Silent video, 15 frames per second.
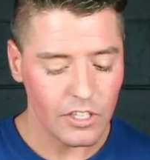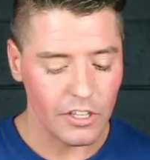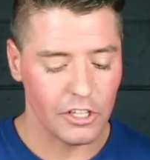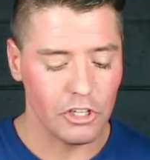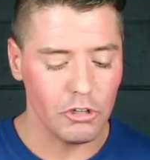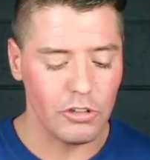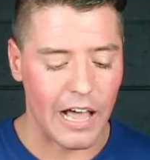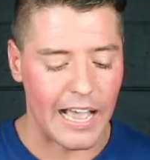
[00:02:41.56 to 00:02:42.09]

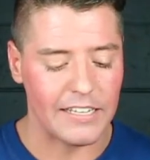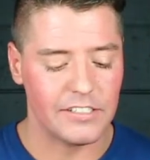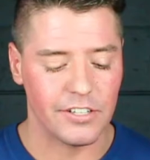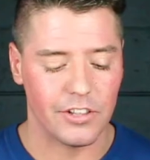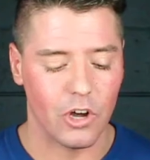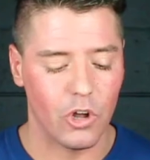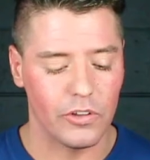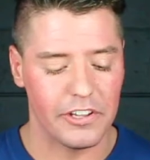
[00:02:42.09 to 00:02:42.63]
You lied to
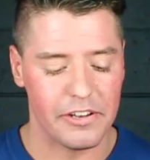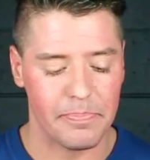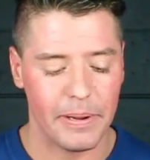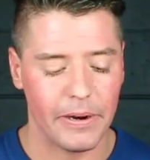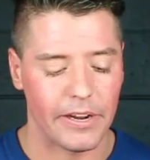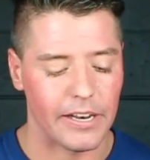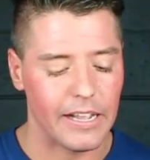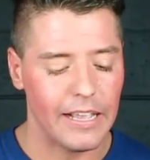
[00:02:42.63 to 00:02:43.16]
the Holy
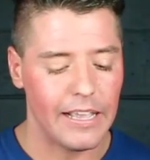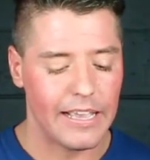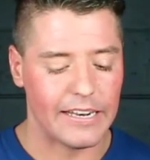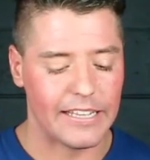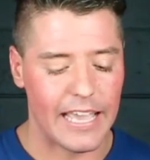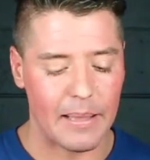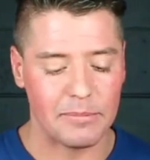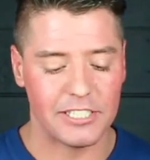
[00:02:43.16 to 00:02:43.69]
Spirit
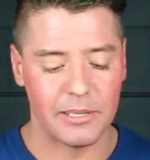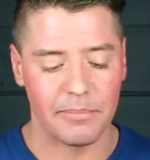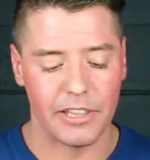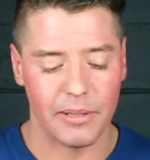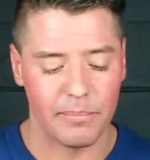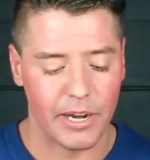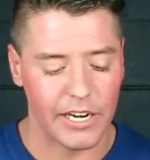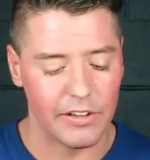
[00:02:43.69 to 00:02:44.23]
and kept some of
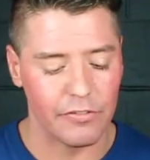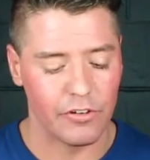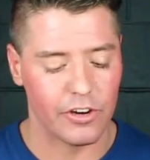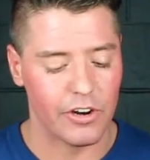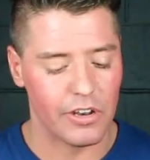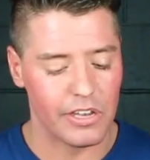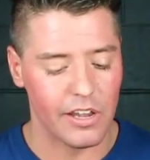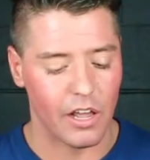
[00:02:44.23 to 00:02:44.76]
the money for
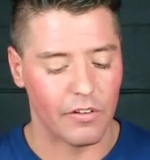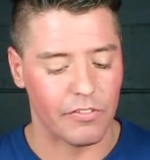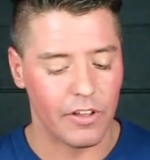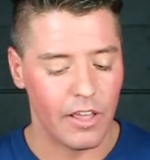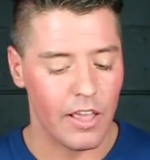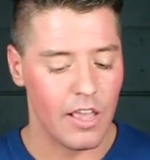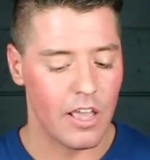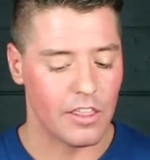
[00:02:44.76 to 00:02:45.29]
yourself.
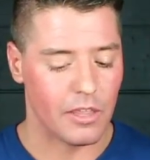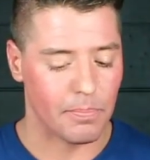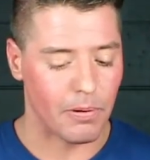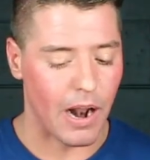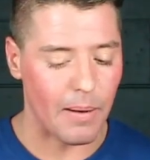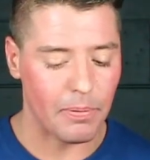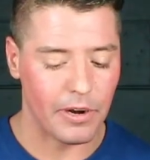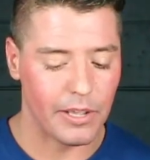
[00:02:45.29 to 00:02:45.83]
The
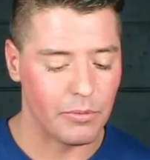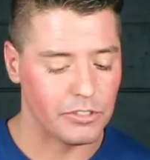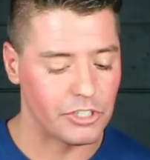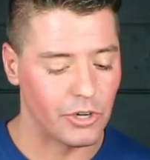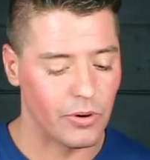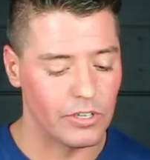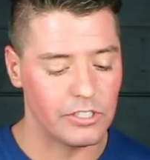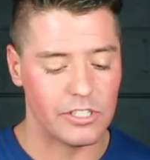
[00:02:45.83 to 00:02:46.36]
property was
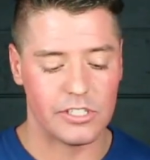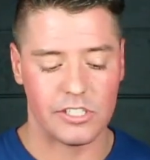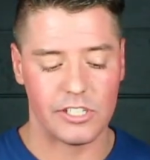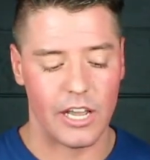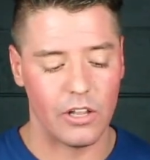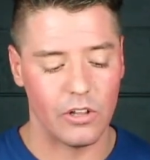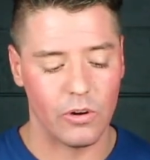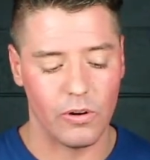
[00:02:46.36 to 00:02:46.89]
yours to
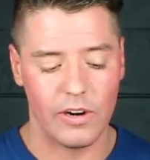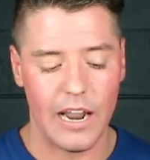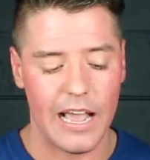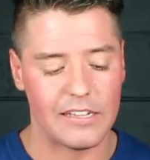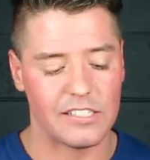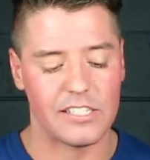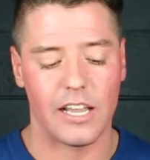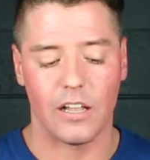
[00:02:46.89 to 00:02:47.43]
sell or
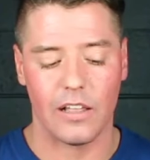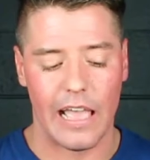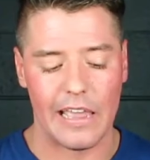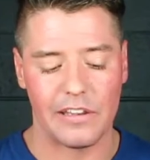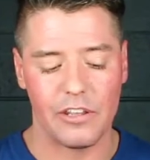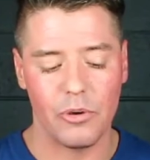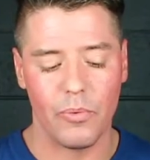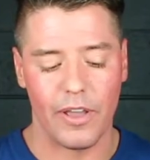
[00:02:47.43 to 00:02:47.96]
not sell
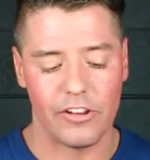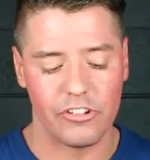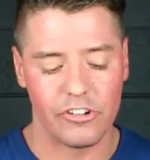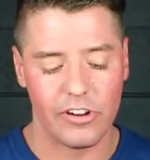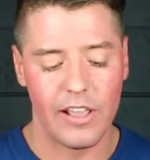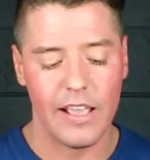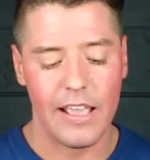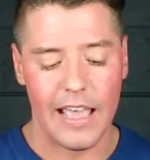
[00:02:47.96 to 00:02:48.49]
as you wished.
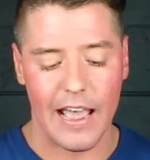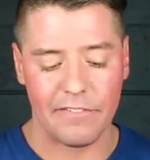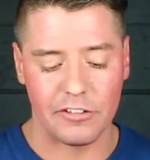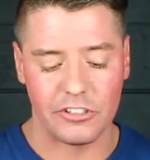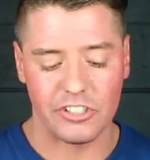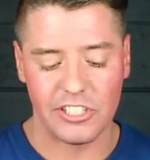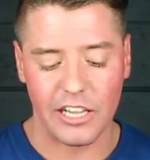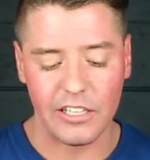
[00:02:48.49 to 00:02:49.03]
After
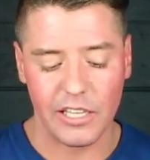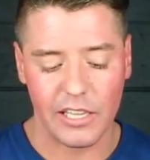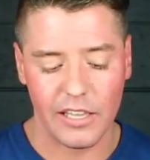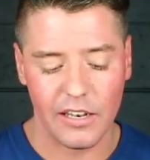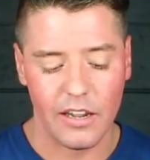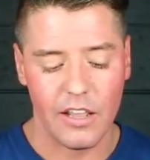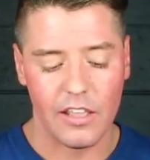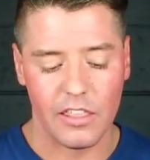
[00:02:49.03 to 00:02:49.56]
selling
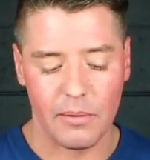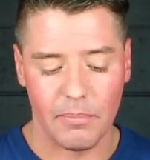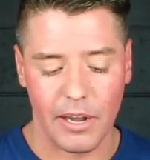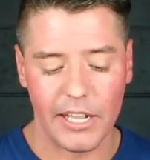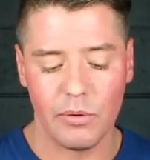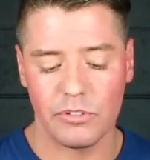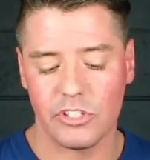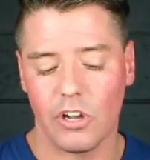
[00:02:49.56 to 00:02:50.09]
it, the
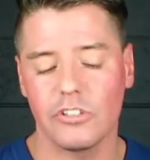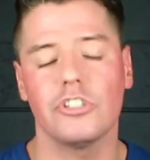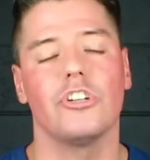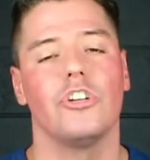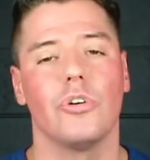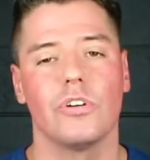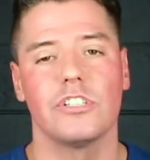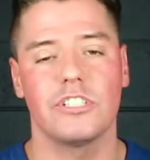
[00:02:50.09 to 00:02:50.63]
money was also
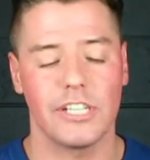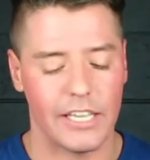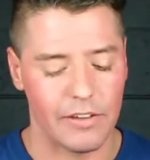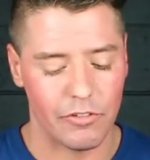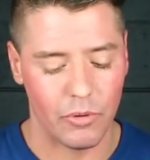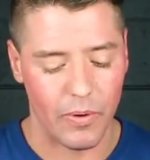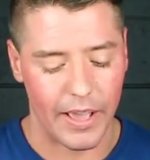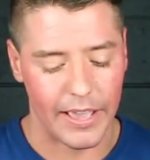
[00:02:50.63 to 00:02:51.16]
yours to give
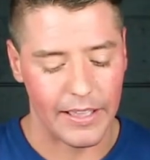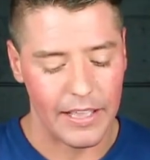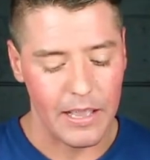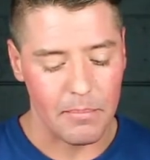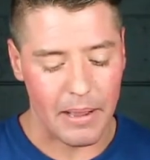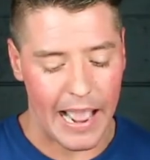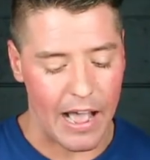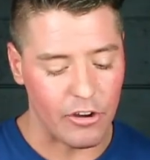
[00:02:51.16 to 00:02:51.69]
away.
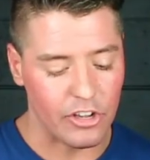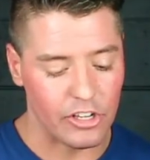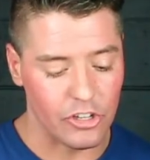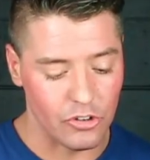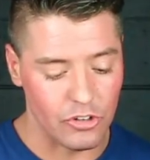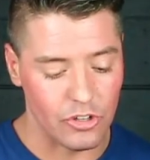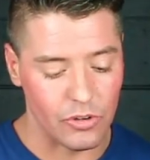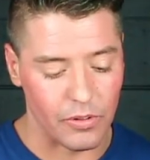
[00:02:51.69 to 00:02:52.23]
But how could
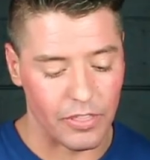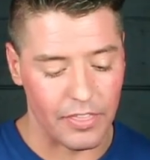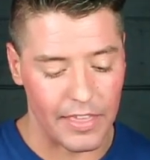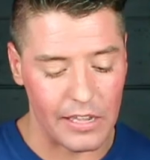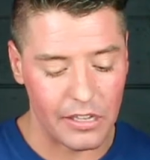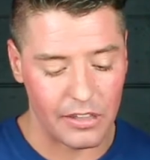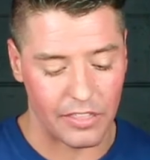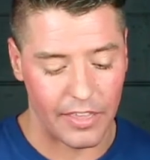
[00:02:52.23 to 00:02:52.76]
you do
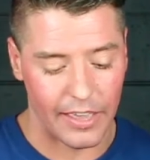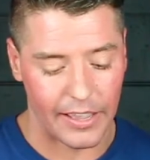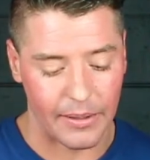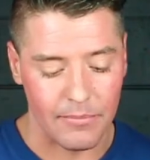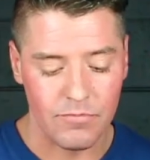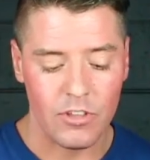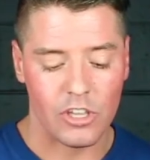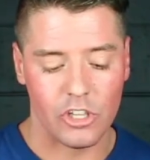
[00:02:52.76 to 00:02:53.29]
this thing?
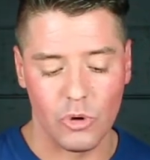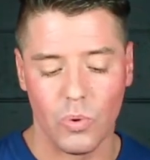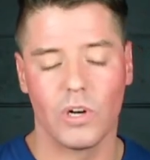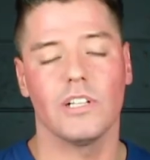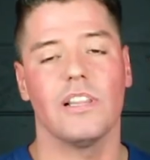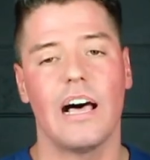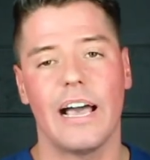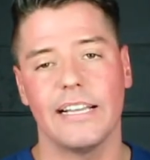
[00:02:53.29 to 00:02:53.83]
You
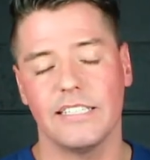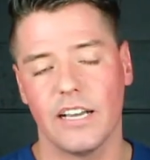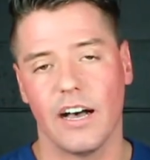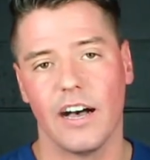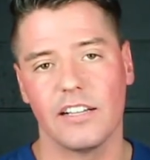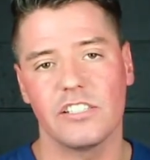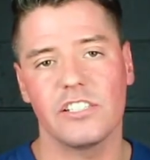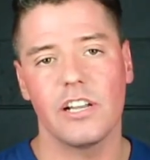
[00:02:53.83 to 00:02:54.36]
weren't lying to
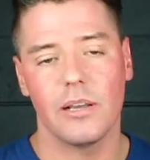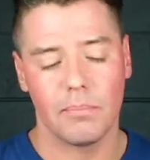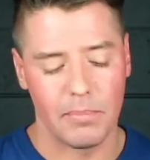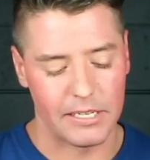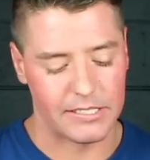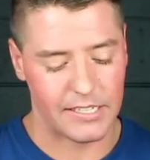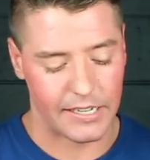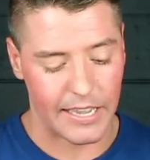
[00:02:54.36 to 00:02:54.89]
us,
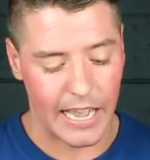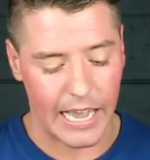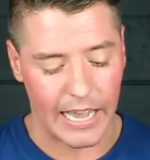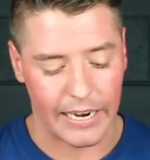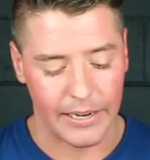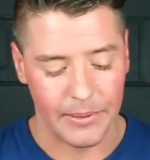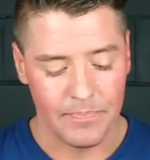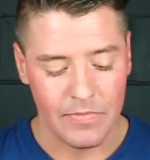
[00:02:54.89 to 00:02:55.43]
but to
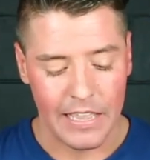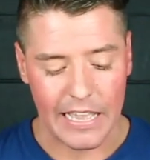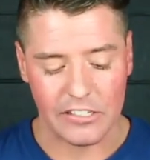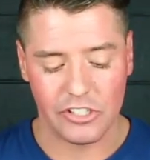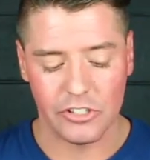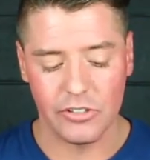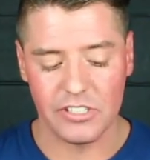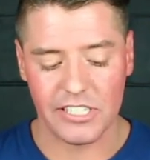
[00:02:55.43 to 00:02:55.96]
God. As
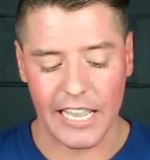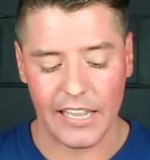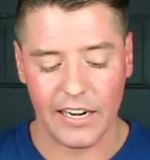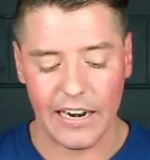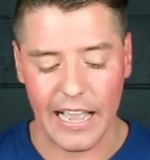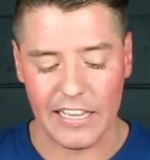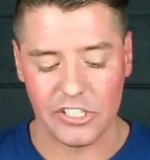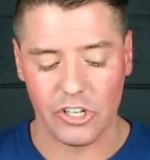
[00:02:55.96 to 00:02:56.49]
soon as
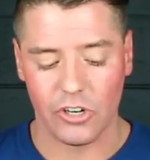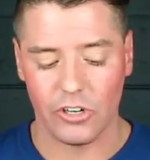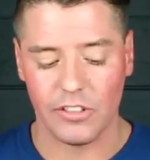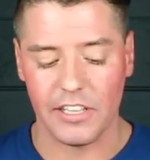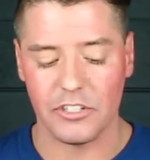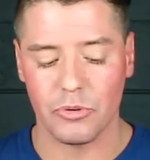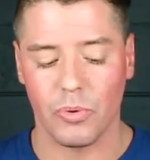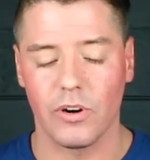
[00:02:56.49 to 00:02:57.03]
Ananias heard
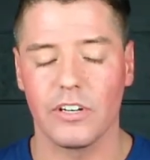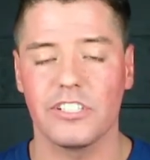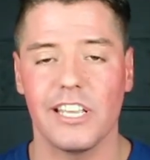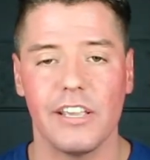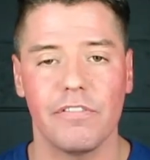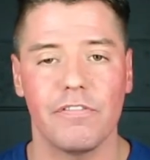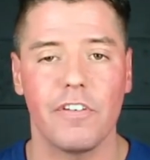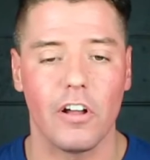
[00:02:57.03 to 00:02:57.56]
these words,
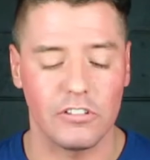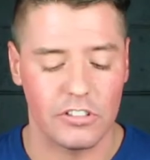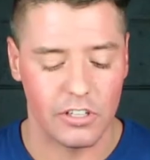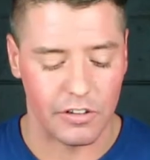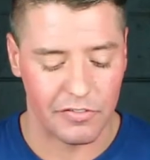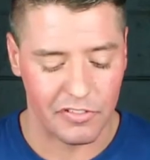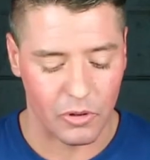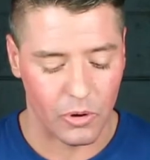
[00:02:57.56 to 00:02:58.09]
he fell to
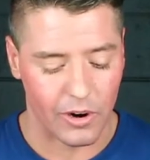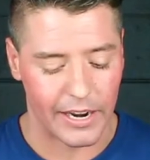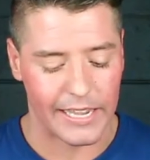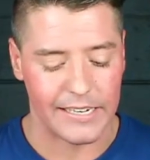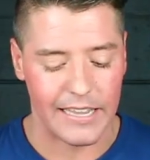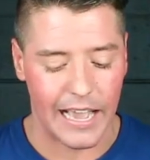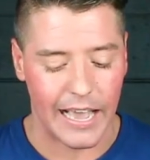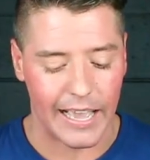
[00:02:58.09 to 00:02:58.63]
the floor
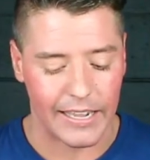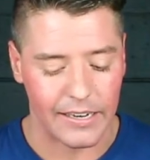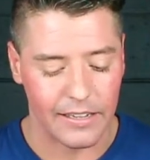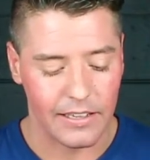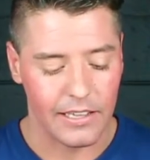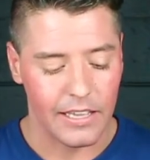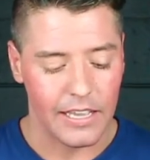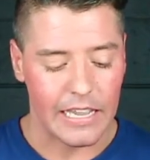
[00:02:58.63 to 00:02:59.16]
and died.
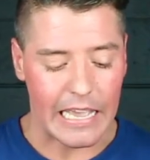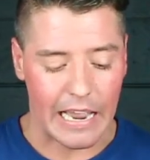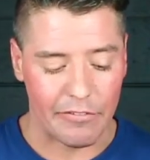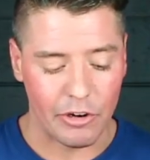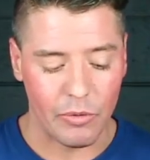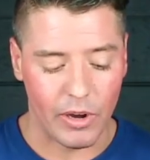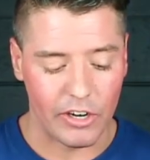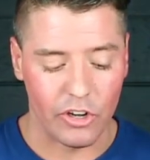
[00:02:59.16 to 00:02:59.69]

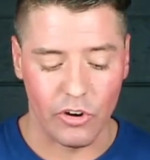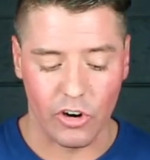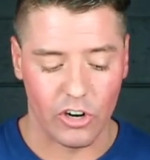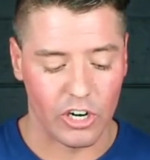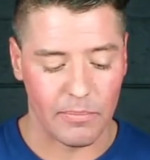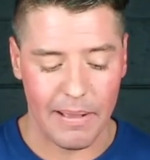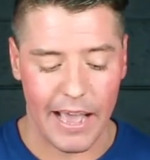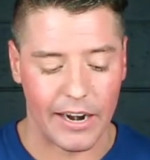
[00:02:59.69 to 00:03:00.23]
Everyone who
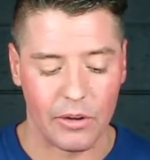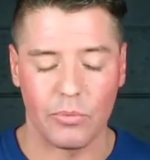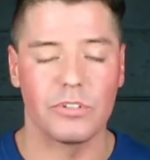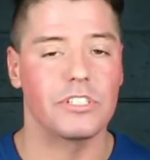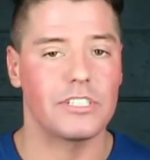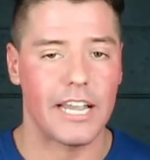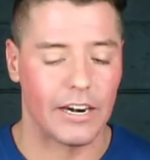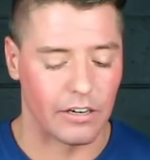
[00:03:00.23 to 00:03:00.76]
heard about it
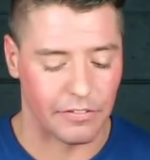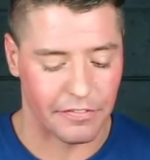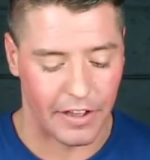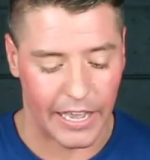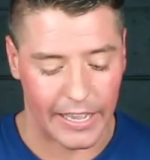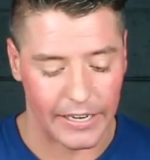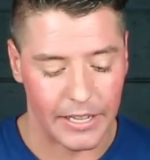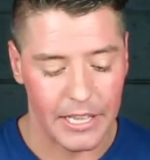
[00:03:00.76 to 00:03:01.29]
was
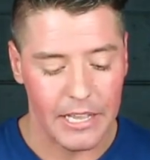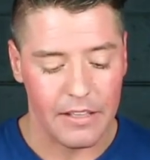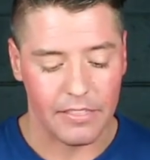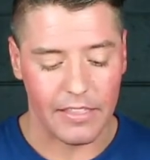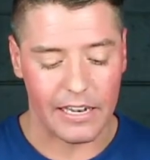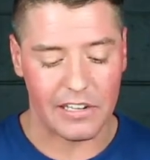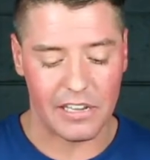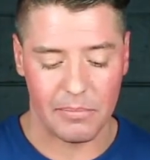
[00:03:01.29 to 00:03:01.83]
terrified.
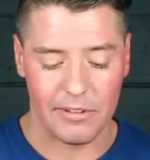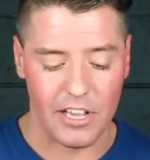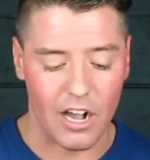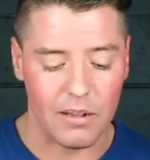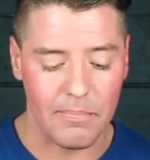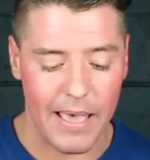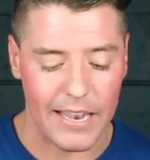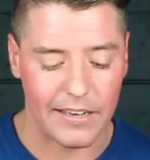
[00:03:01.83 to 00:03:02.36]
Then some young men